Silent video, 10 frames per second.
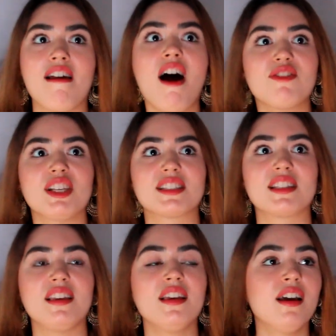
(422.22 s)
And
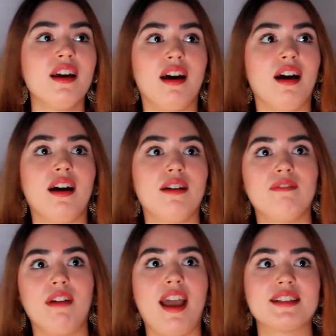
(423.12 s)
obviously,
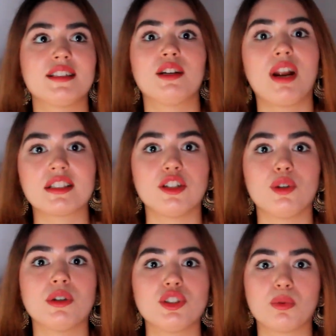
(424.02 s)
as a director,
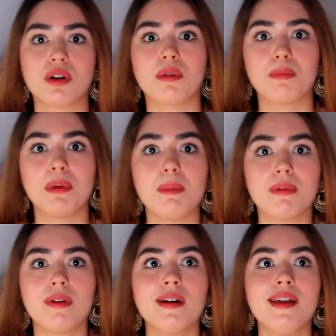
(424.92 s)
you want to work with
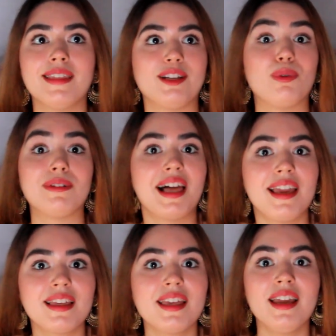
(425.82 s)
people that you
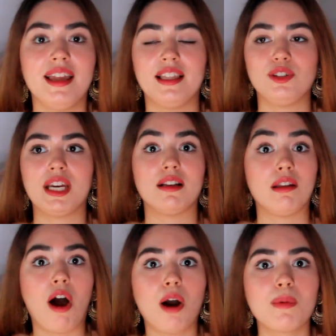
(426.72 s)
like, that you get
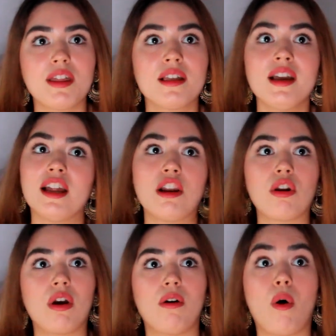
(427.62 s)
along with, and
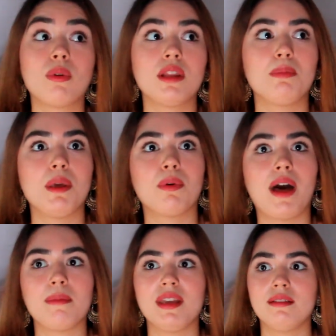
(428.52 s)
not only people.
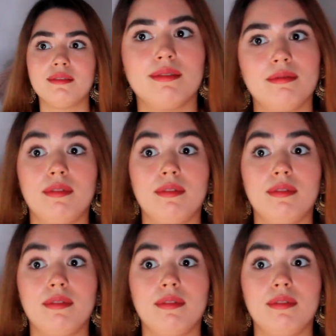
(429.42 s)
I mean,